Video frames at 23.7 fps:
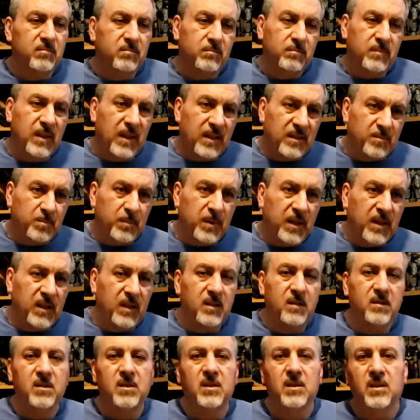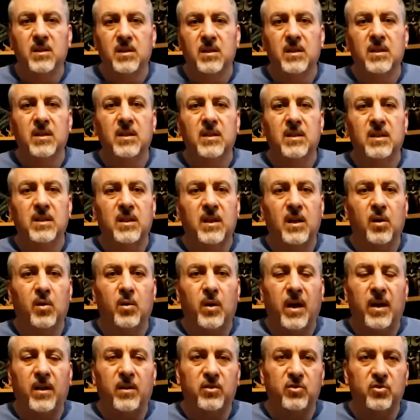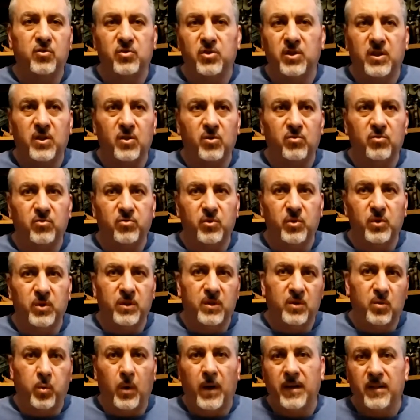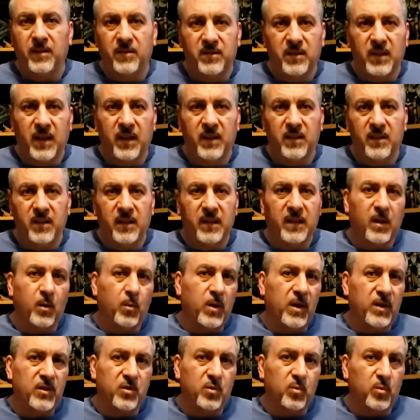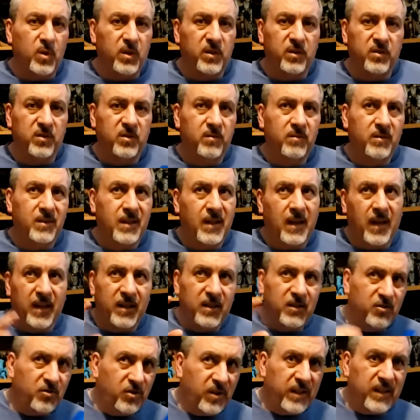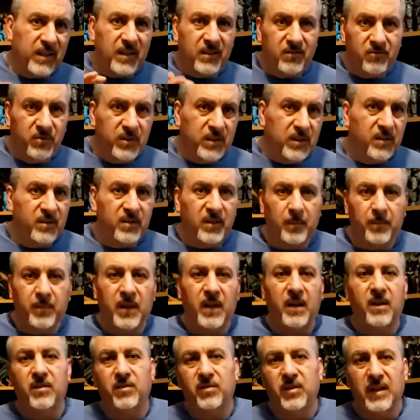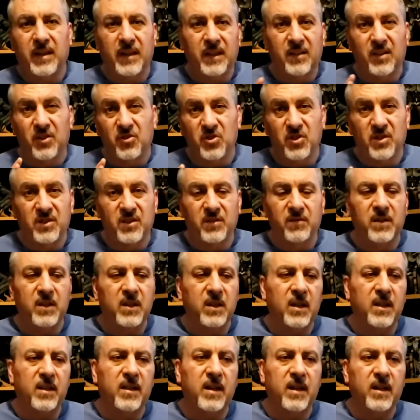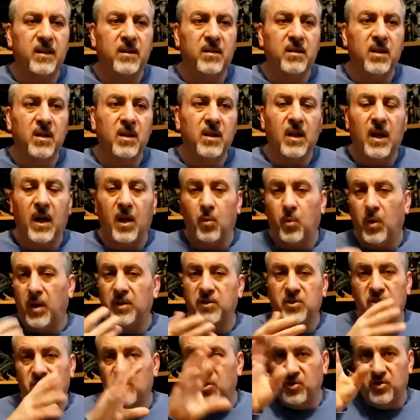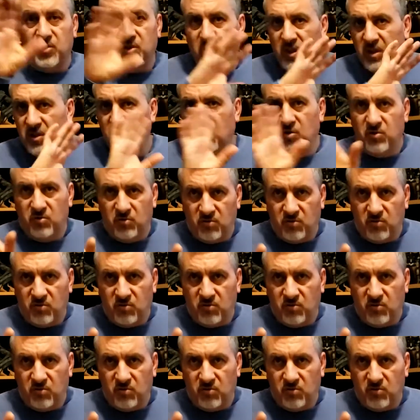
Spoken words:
That's me. I'll usually go through it twice, kind of like I'll watch it once, kind of try to read the subtitles so I get the gist of it, and then I'll watch it just to,